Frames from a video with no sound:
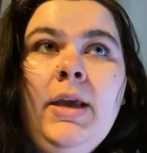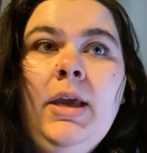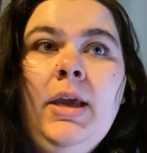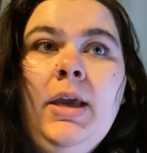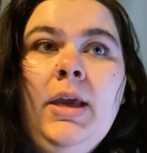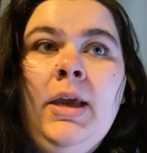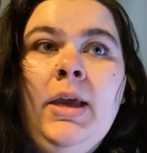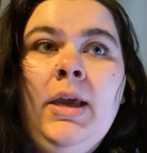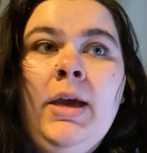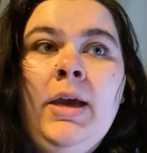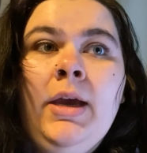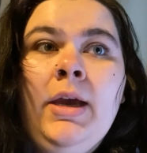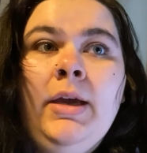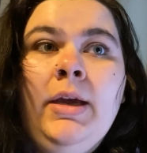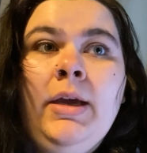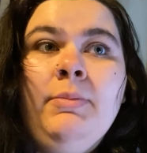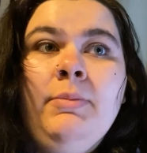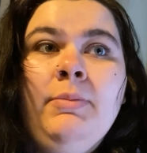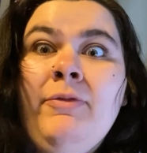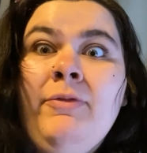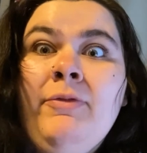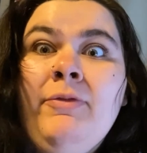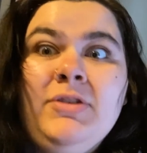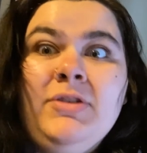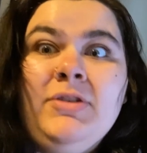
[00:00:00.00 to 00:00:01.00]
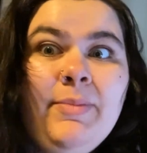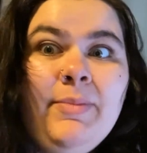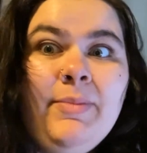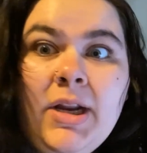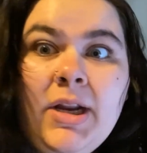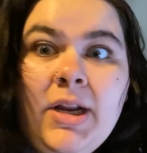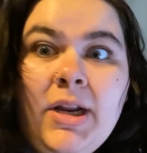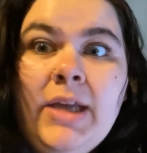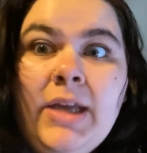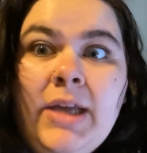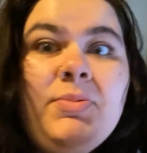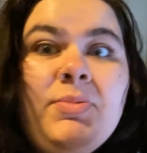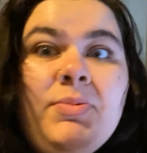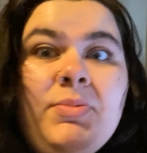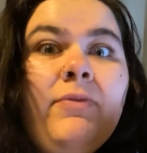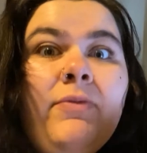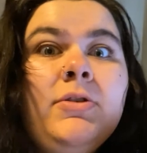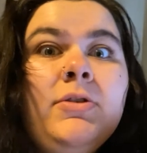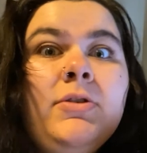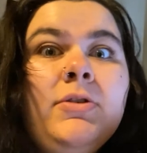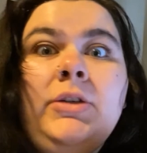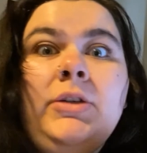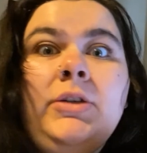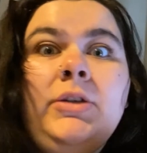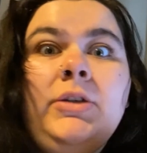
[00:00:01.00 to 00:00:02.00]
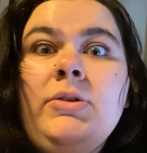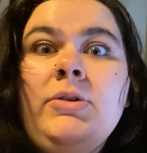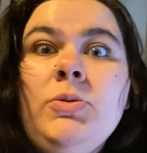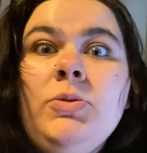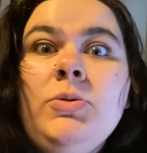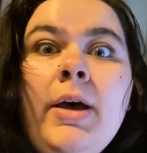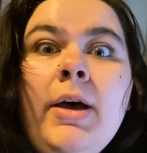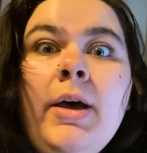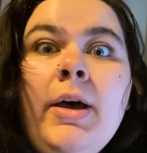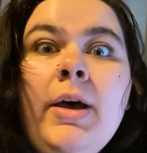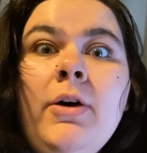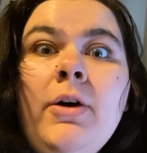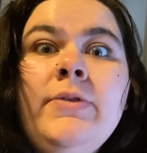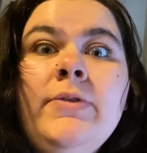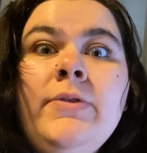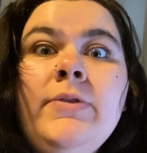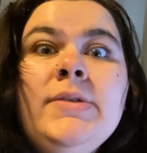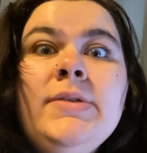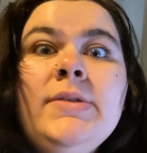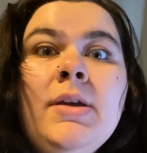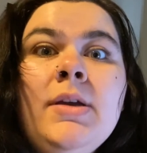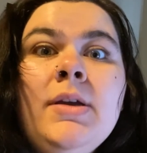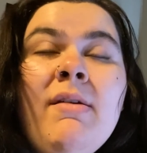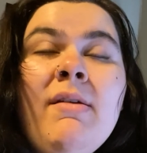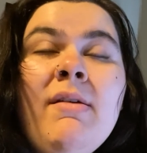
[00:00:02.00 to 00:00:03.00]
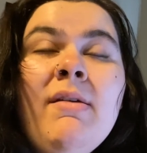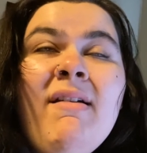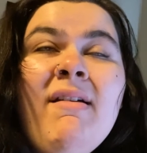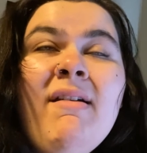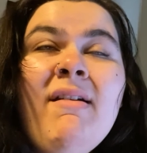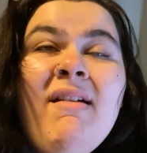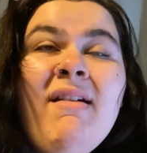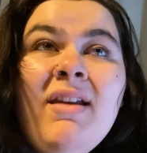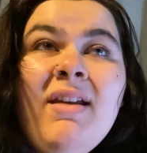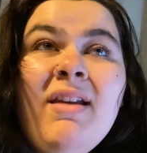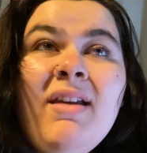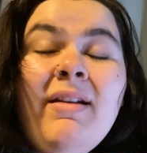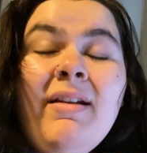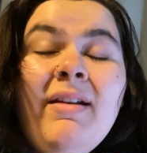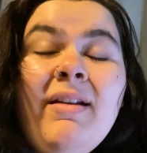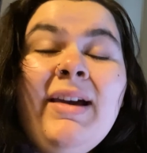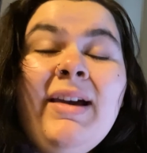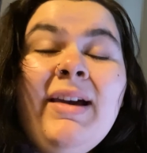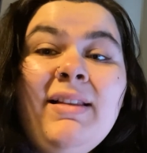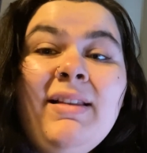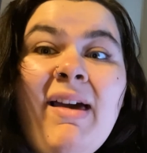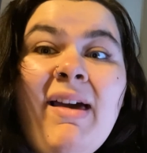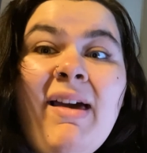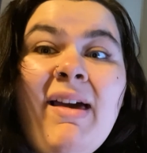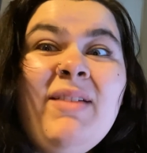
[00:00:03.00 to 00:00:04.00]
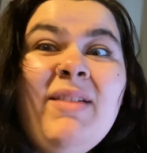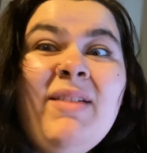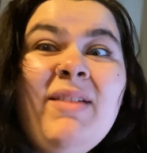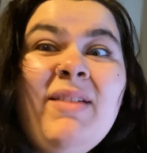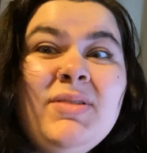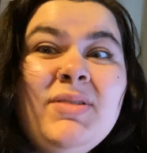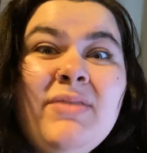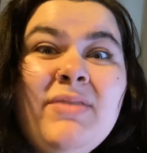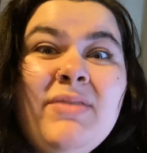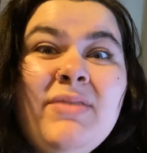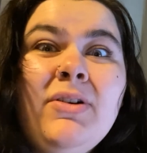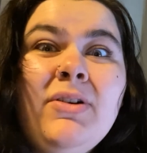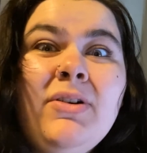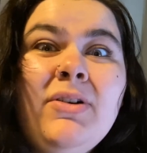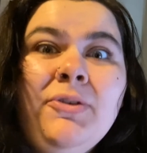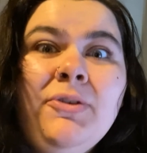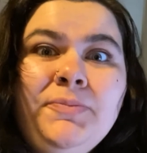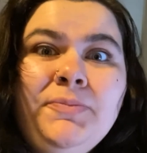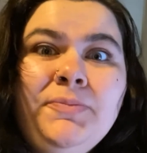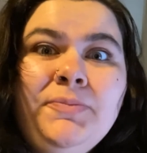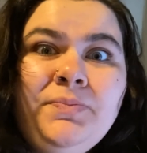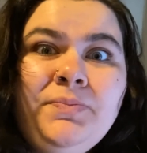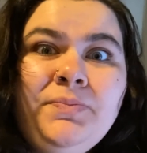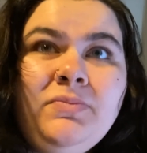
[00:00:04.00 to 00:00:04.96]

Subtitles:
and my first time on nights, my first night doing 12s. I'm not gonna lie, it was difficult.